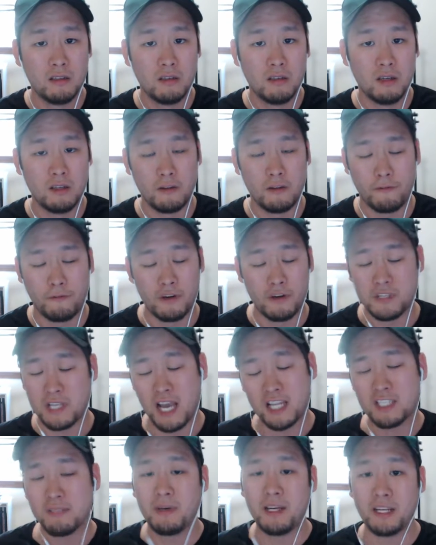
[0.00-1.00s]
and the first
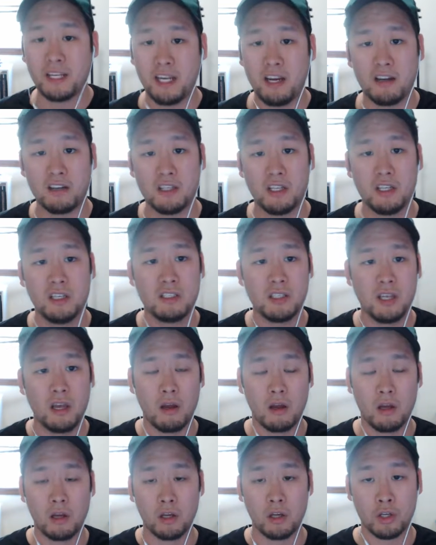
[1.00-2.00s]
X amount of characters
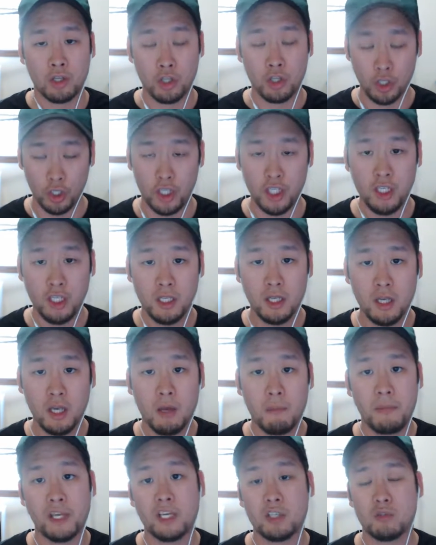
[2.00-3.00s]
good,
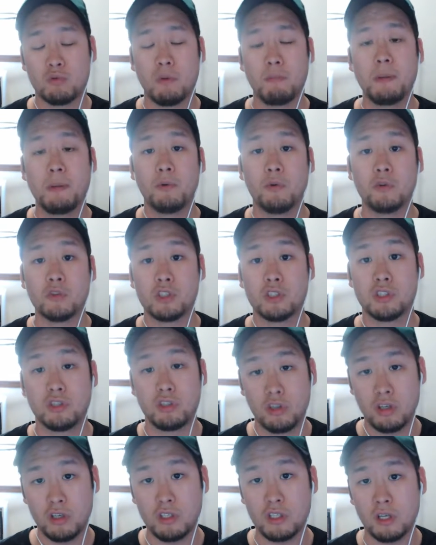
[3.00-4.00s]
because when people
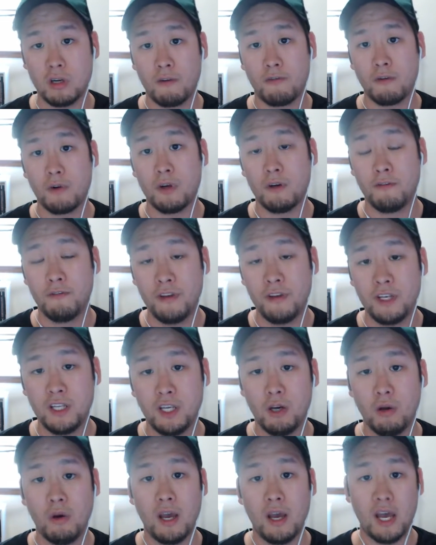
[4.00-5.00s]
search for your
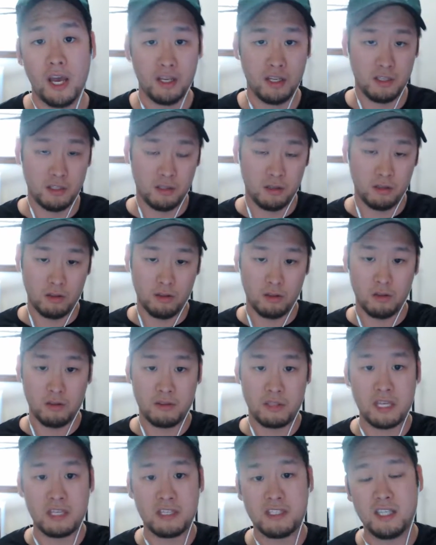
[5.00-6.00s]
video and
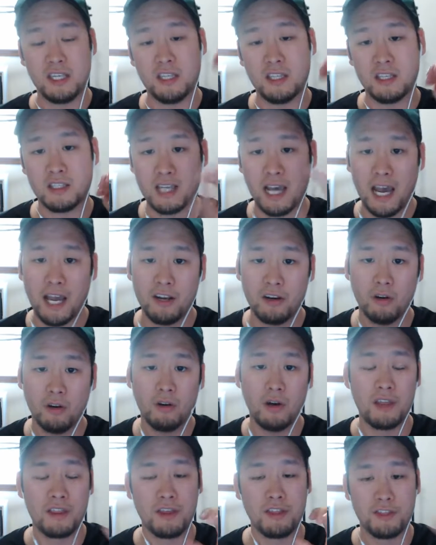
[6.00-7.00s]
they see the title
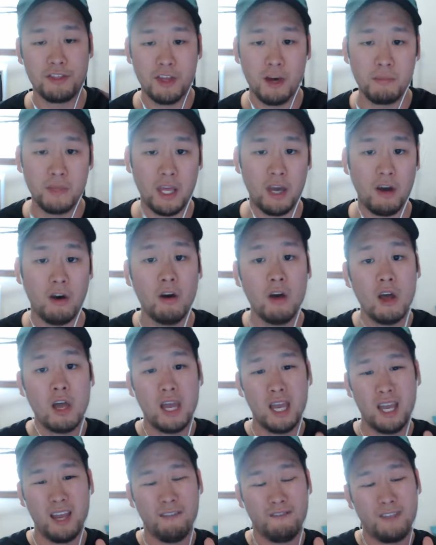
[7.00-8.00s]
and the thumbnail,
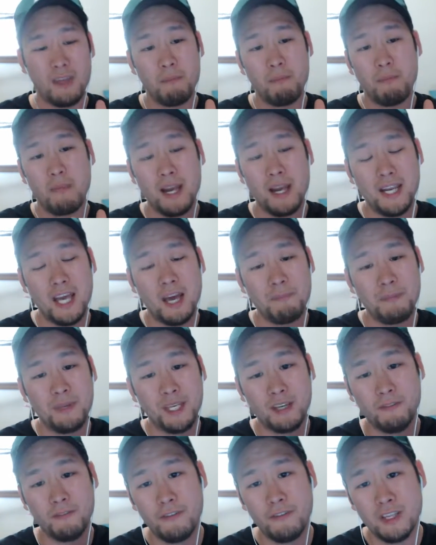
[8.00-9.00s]
if they might not be
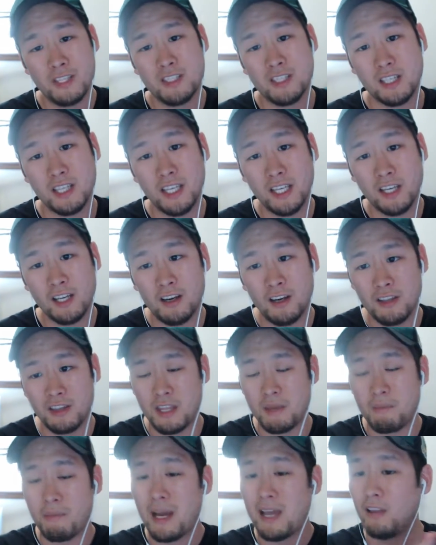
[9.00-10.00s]
convinced to click on it, they
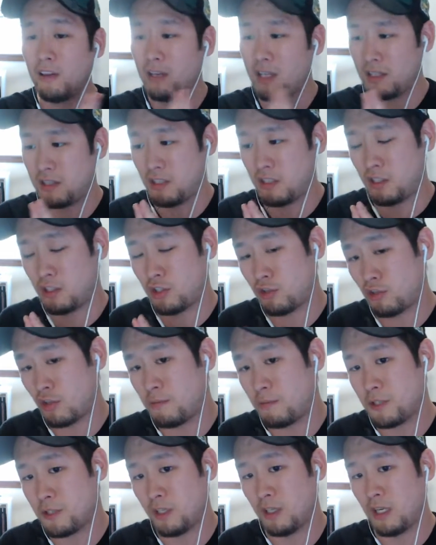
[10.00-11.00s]
might look at the
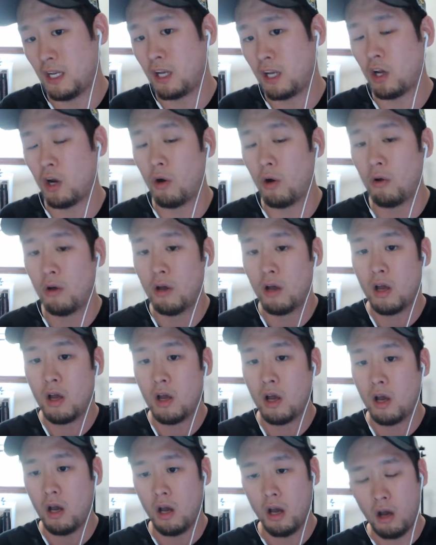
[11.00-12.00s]
description and go,
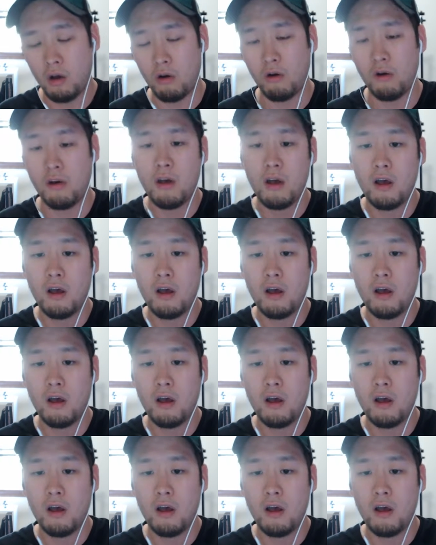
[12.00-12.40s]
oh,